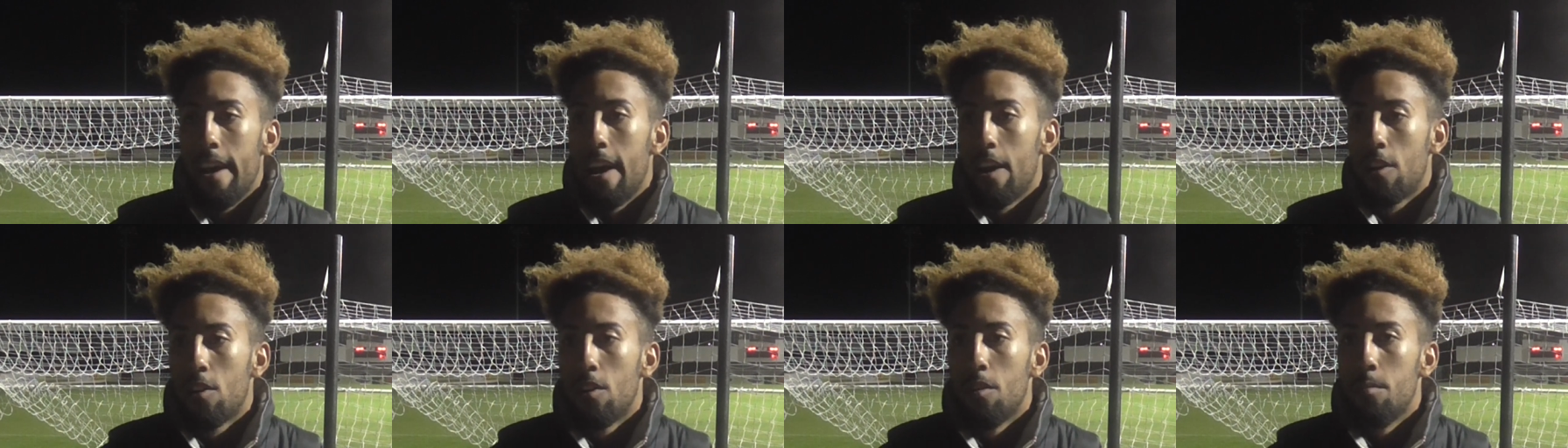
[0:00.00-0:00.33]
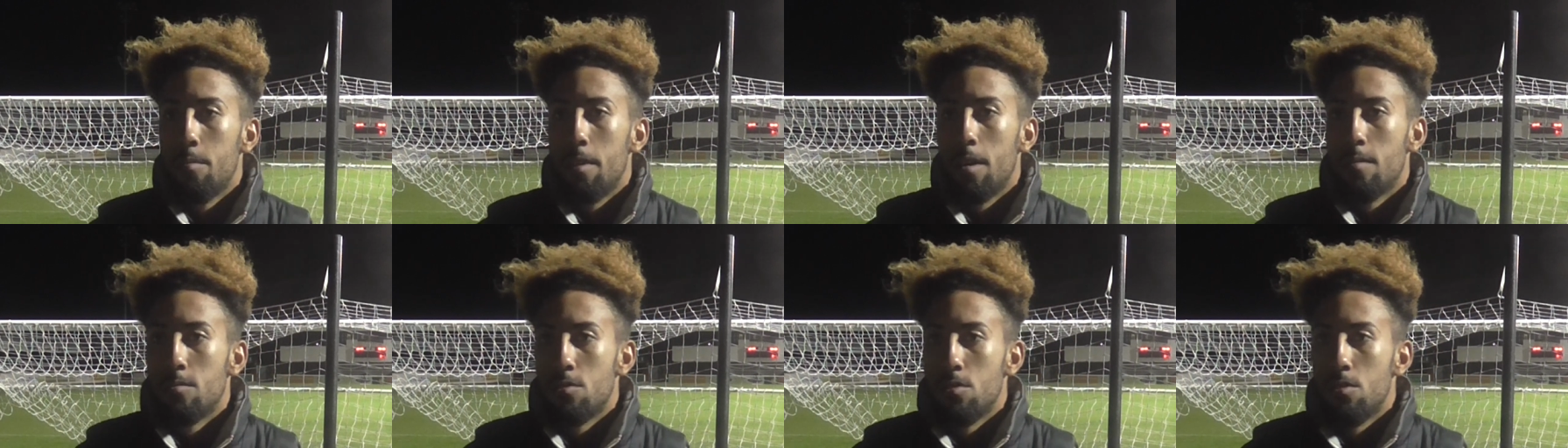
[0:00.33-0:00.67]
I've got
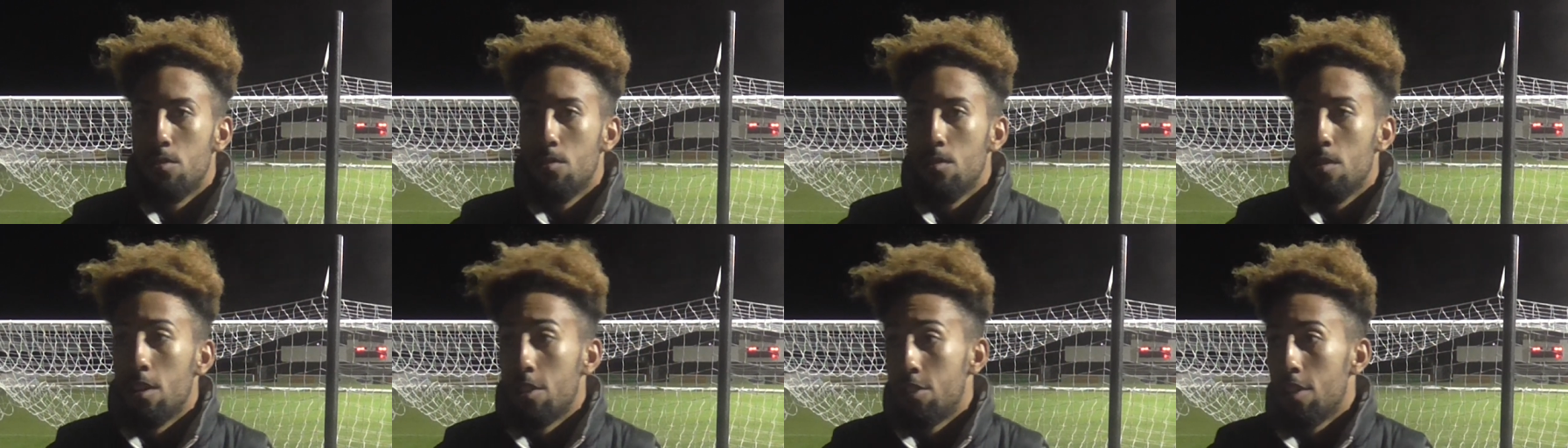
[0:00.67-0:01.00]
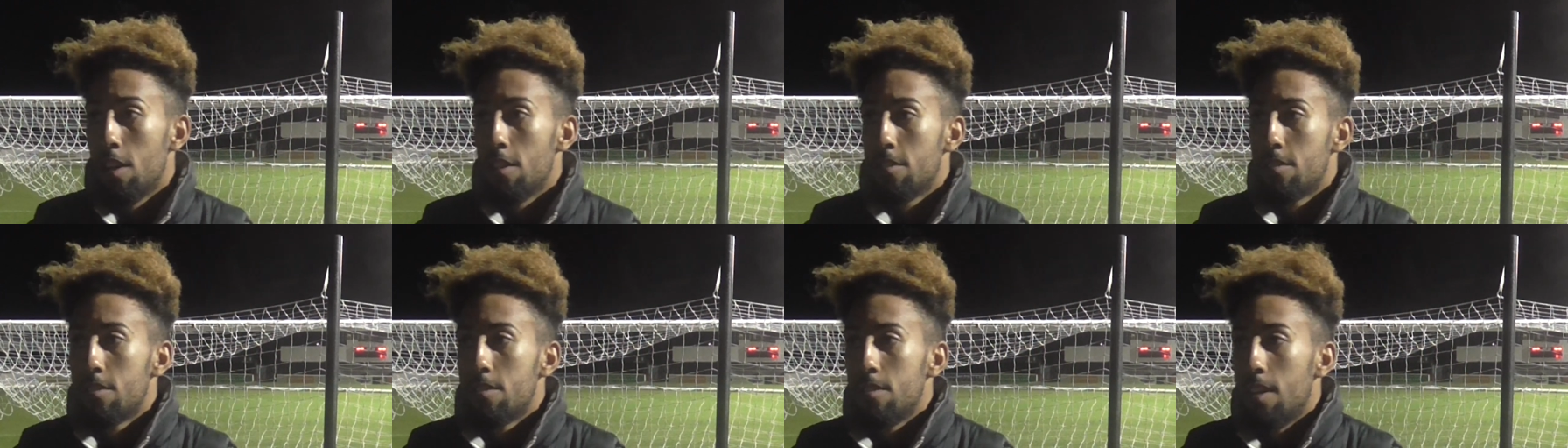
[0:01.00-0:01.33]
to be able to
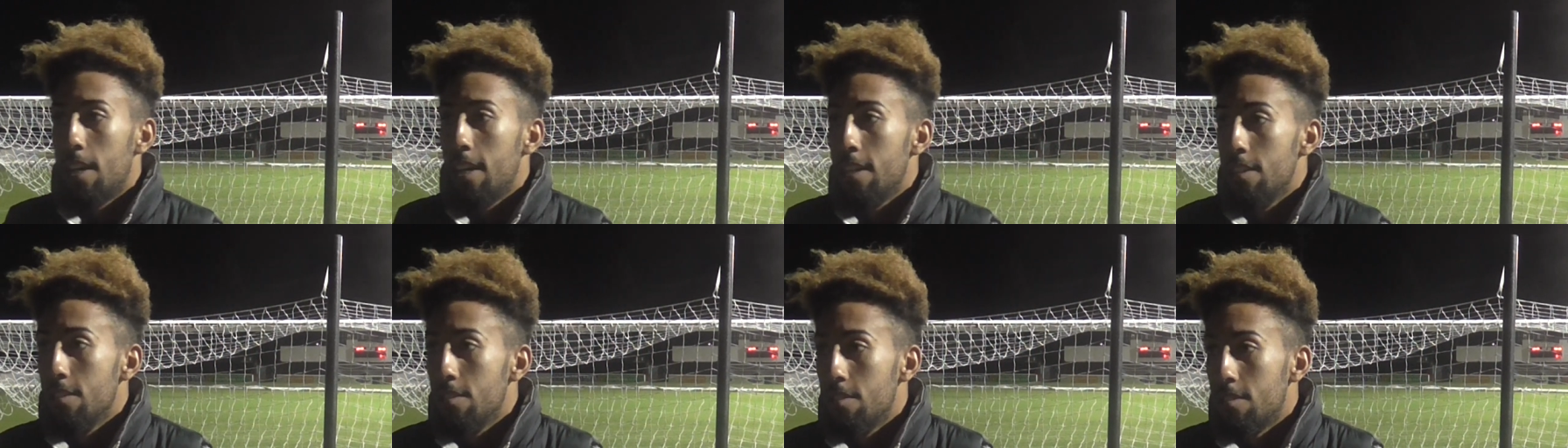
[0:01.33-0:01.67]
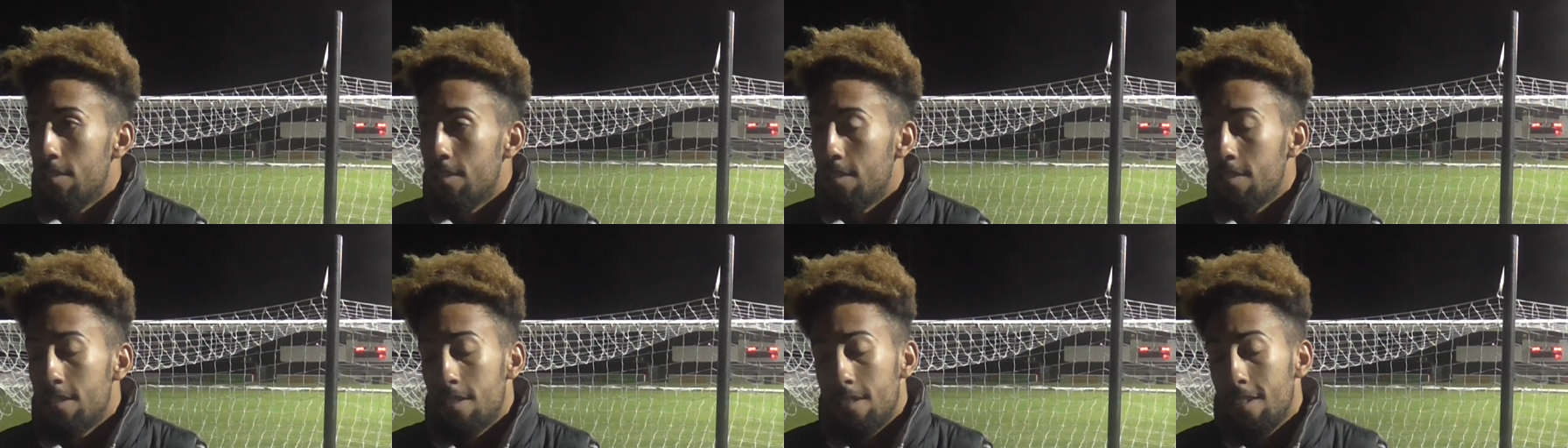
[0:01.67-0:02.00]
adjust,
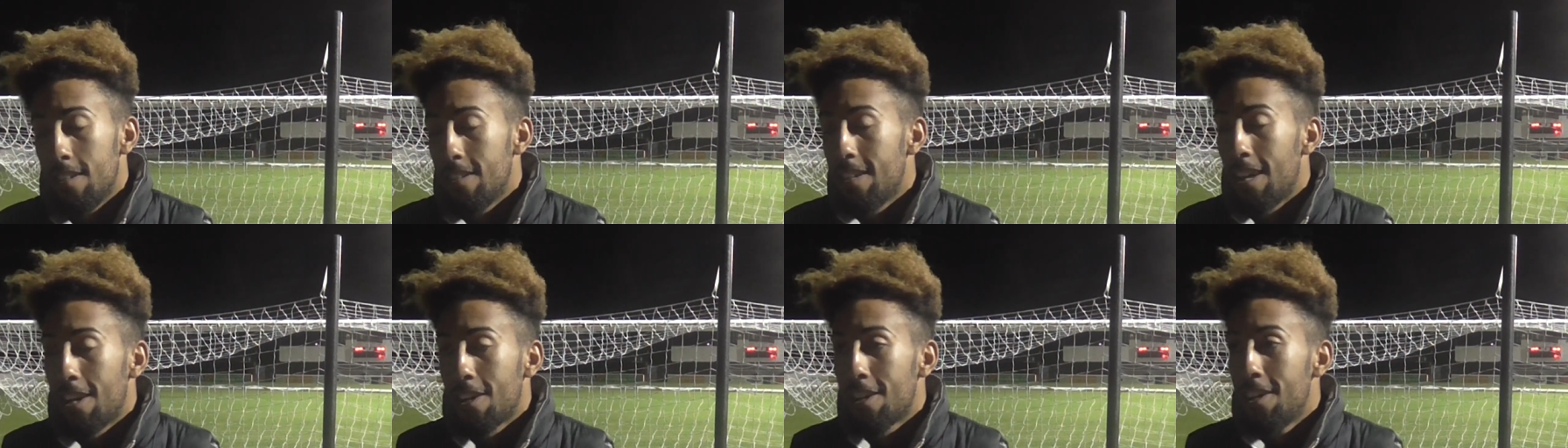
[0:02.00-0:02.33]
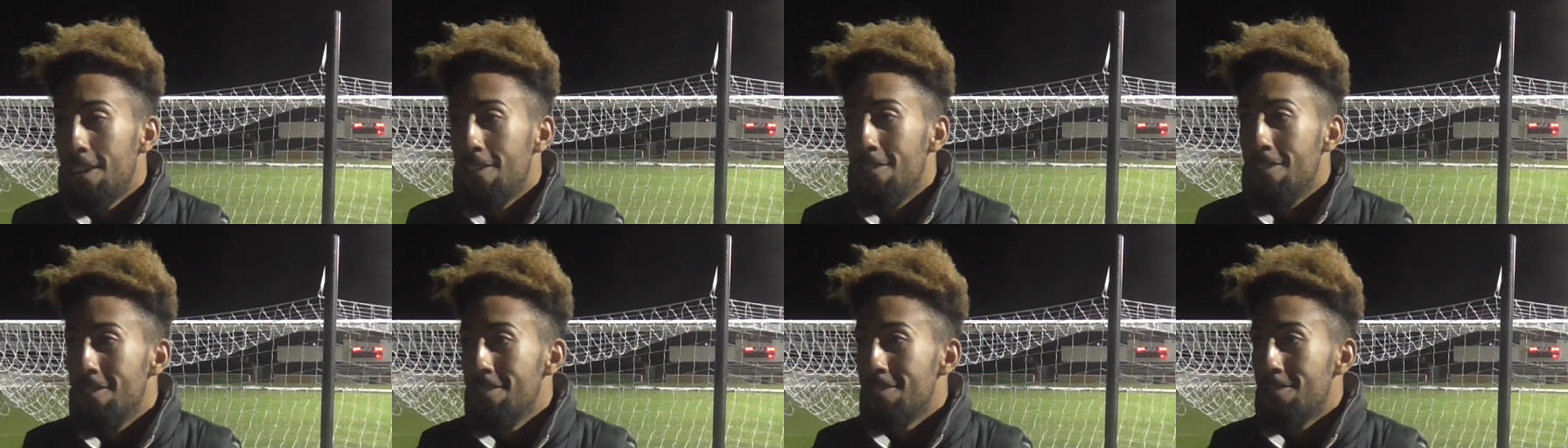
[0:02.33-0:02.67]
and yeah, that
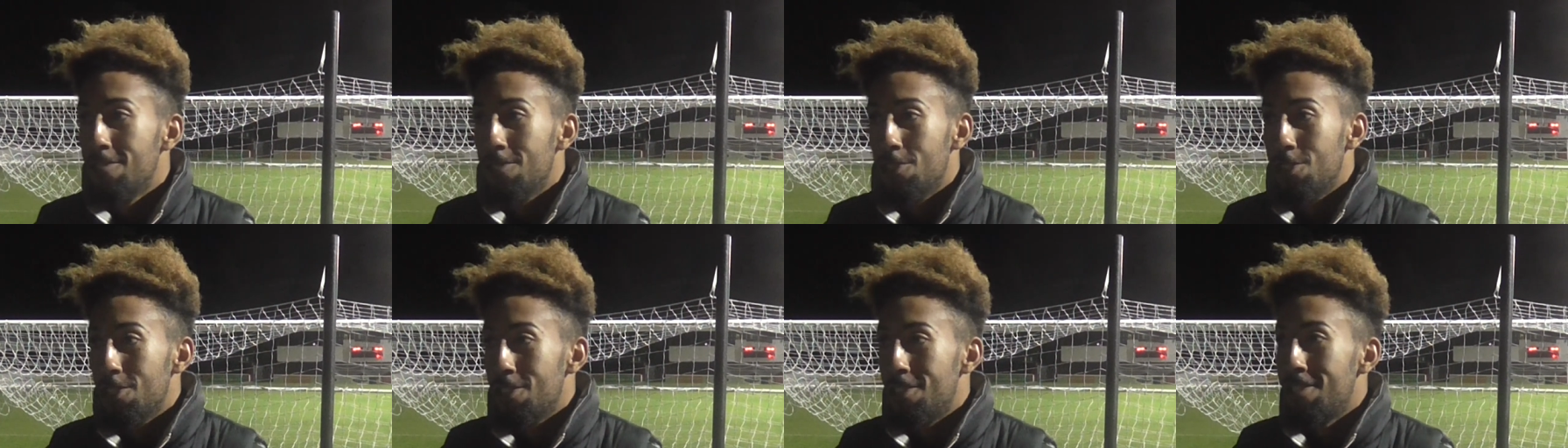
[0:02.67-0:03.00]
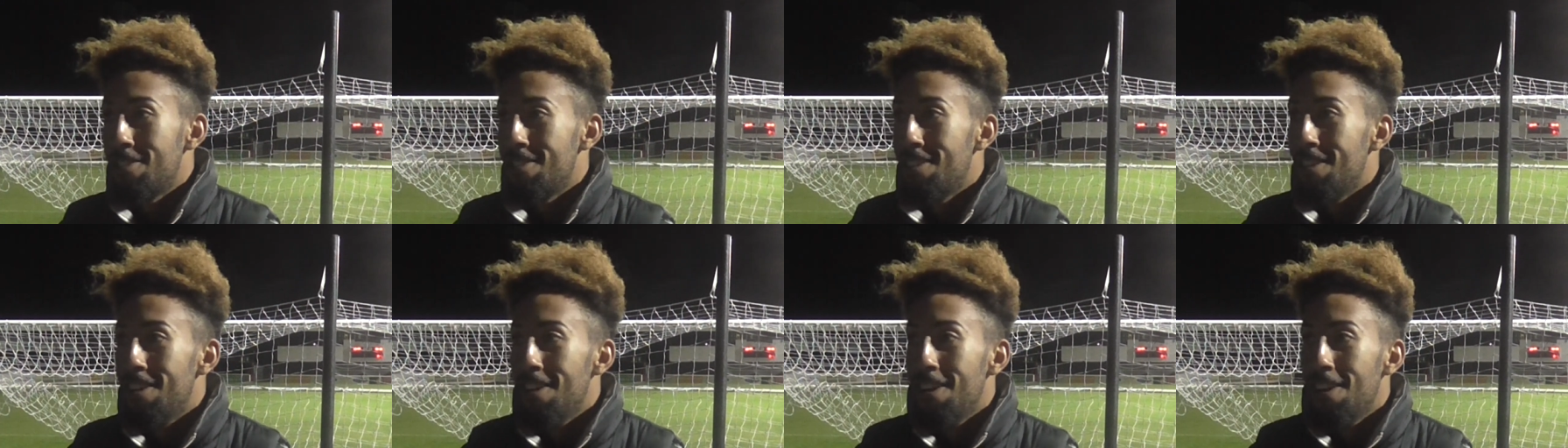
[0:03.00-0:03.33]
clearance was
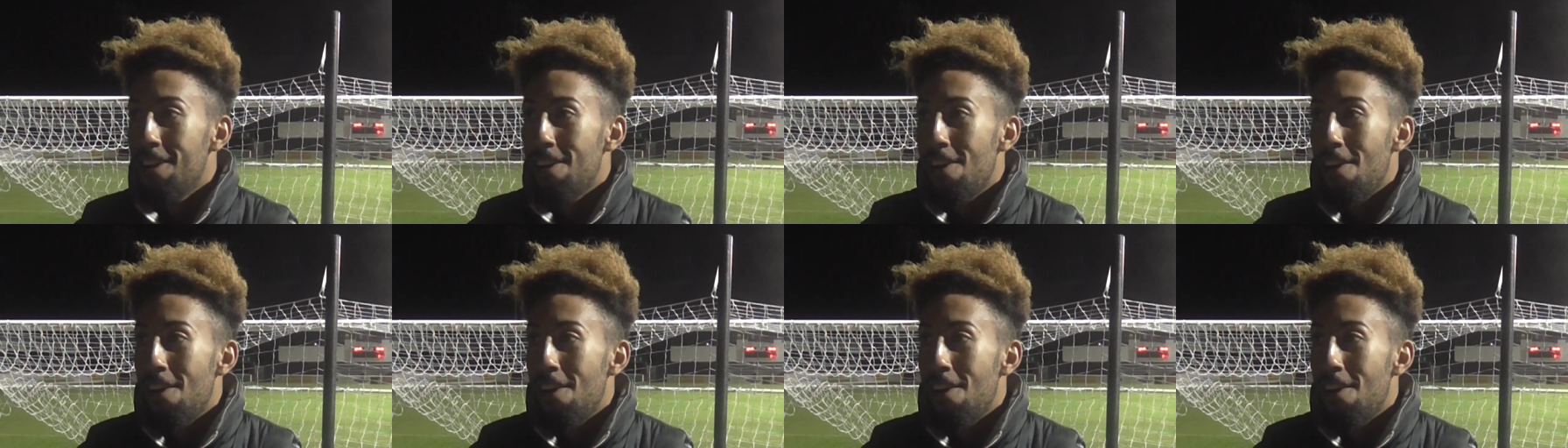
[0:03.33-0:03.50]
just